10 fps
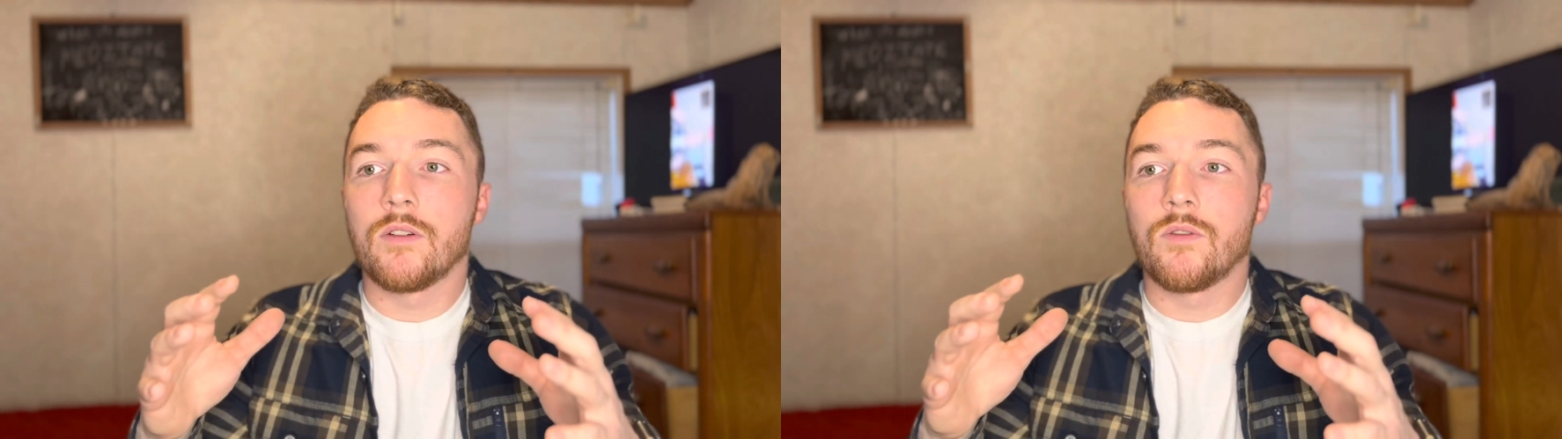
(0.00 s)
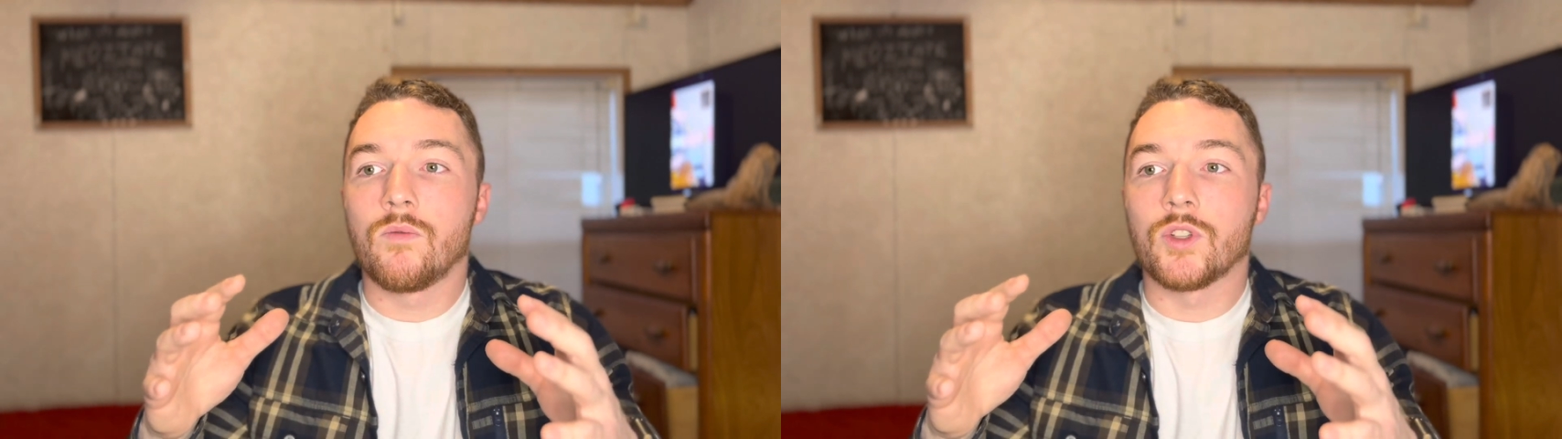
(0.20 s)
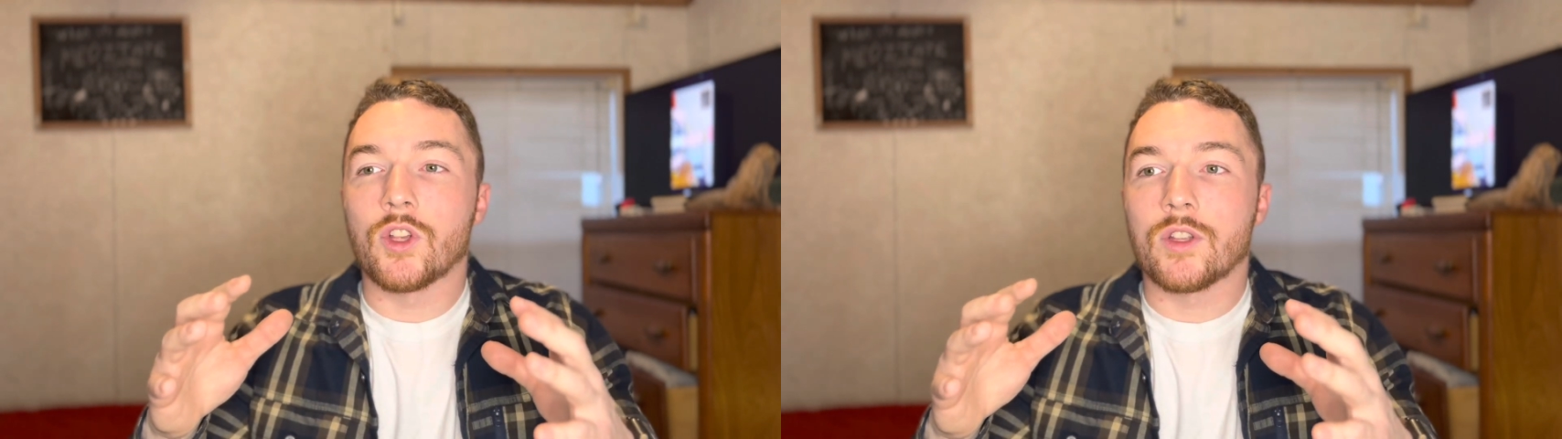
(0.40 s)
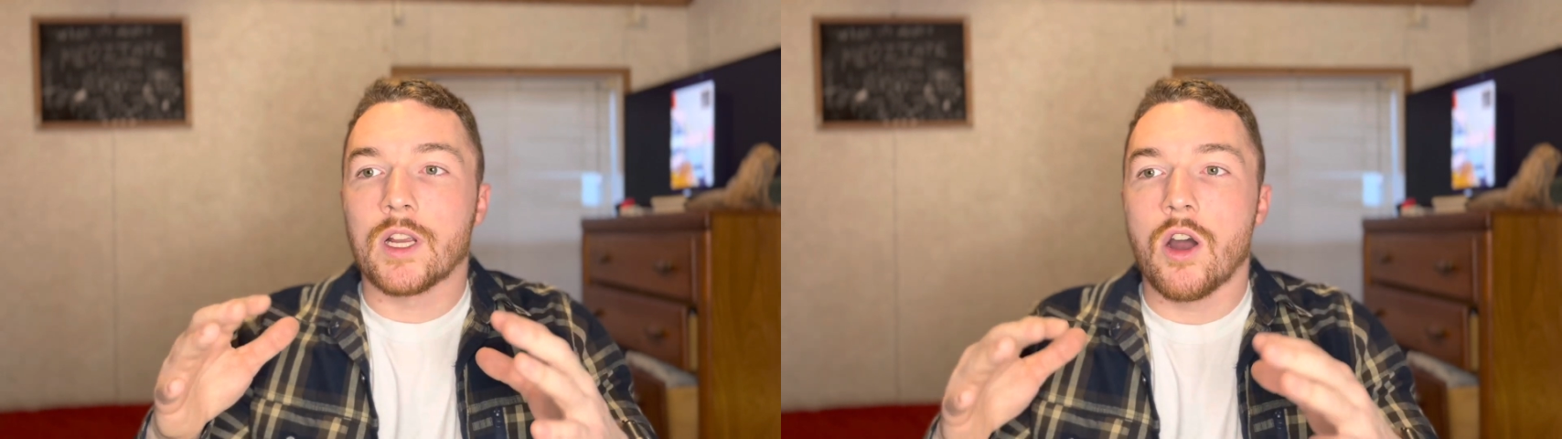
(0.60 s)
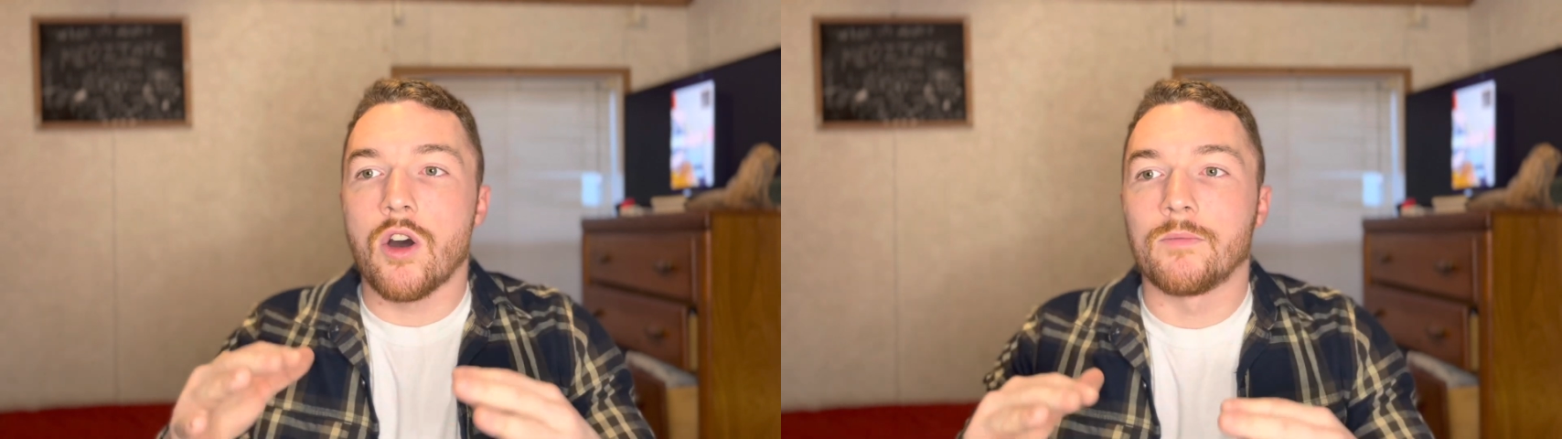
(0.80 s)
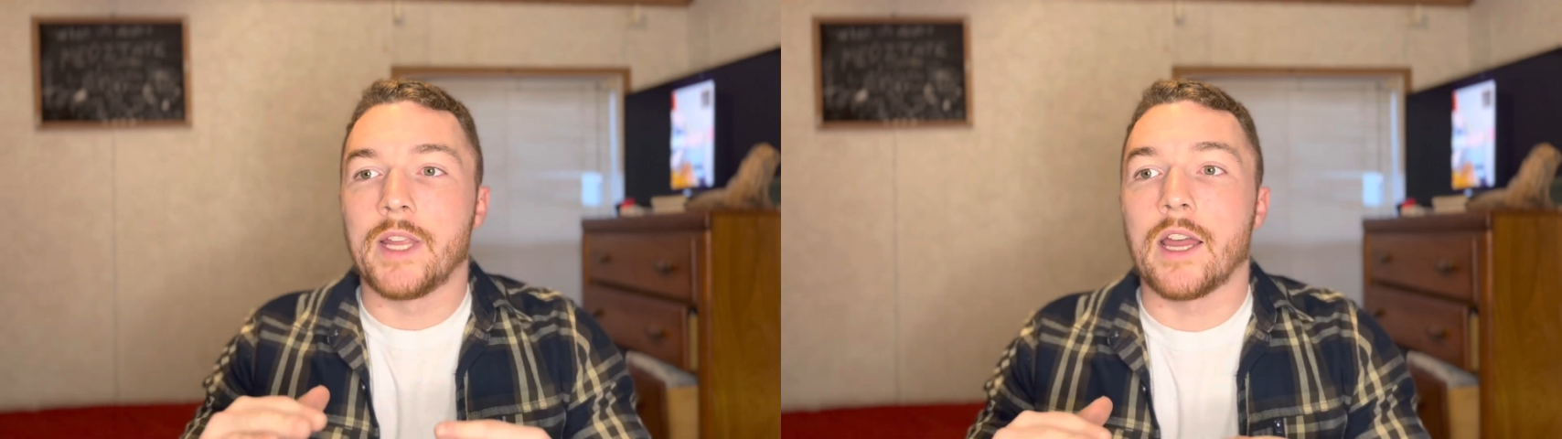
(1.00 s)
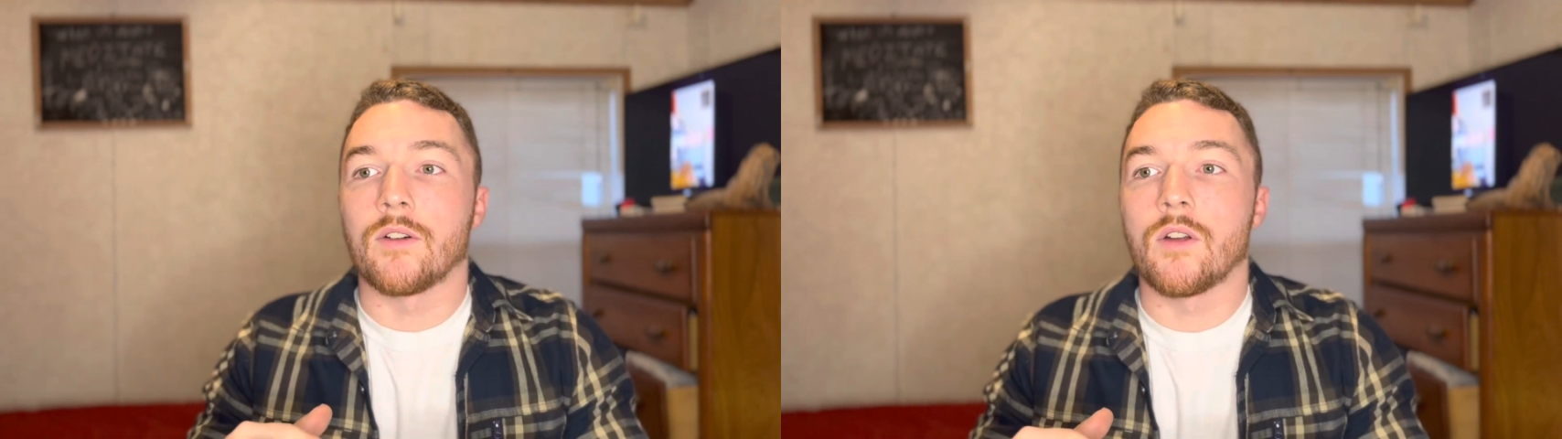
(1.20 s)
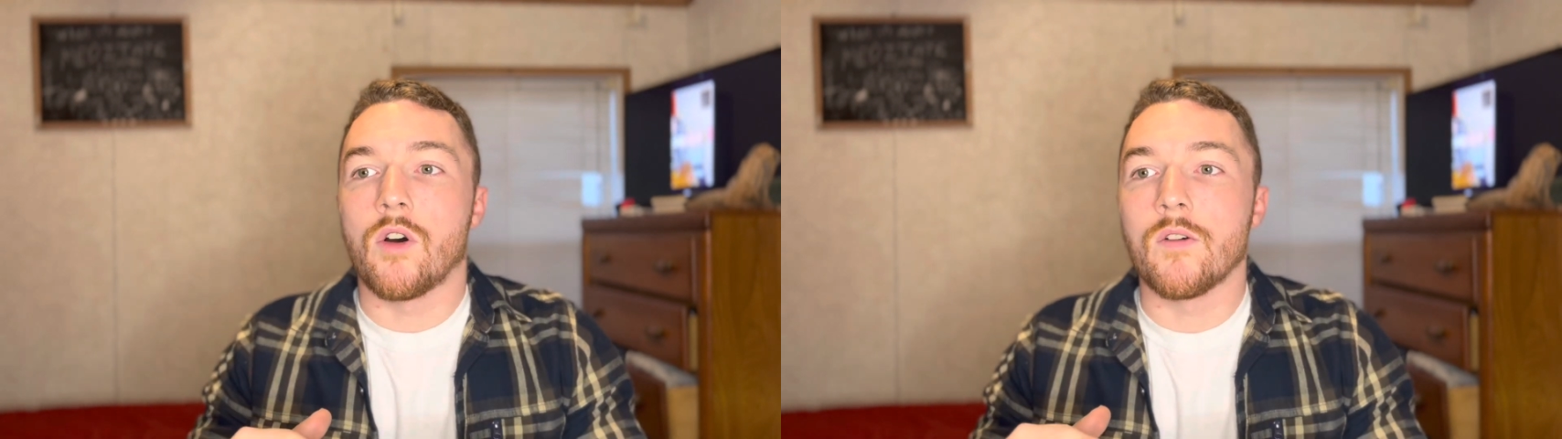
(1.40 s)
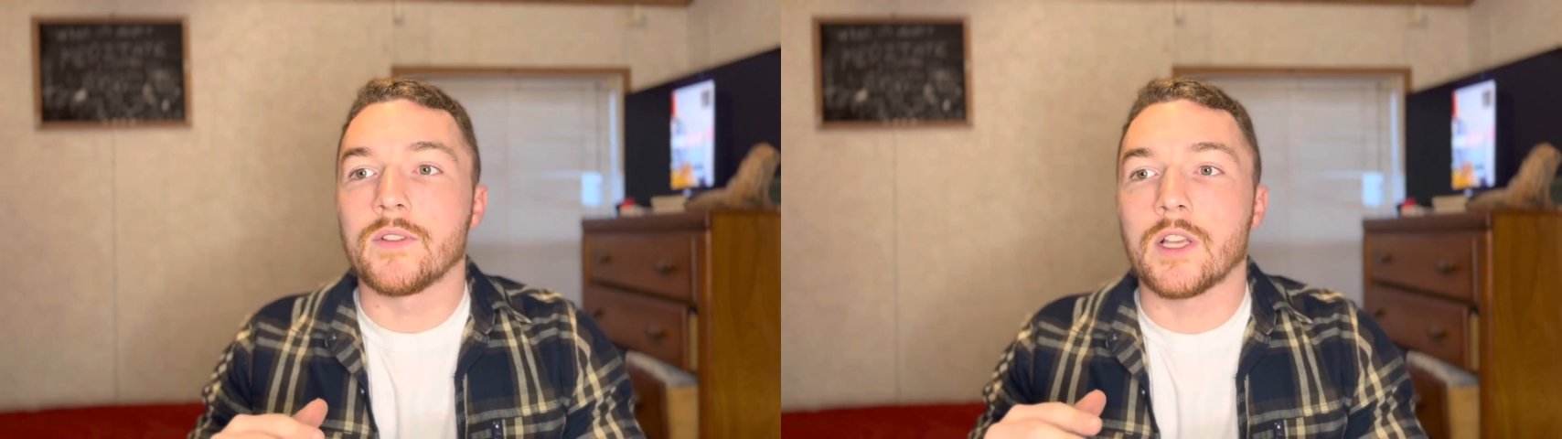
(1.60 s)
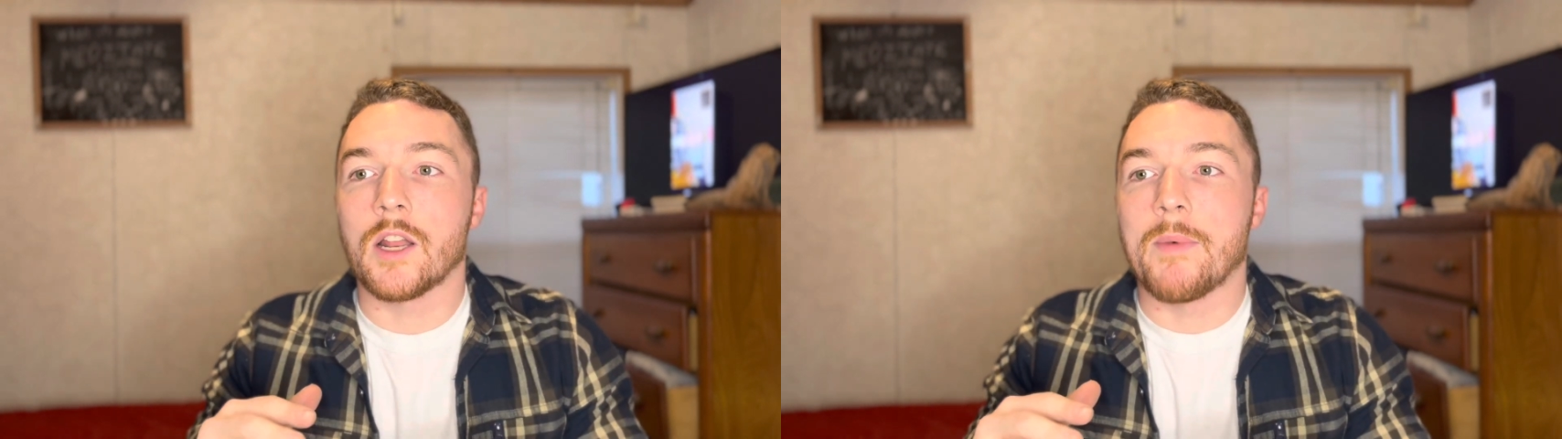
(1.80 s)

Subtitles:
will start to calm down. All of a sudden,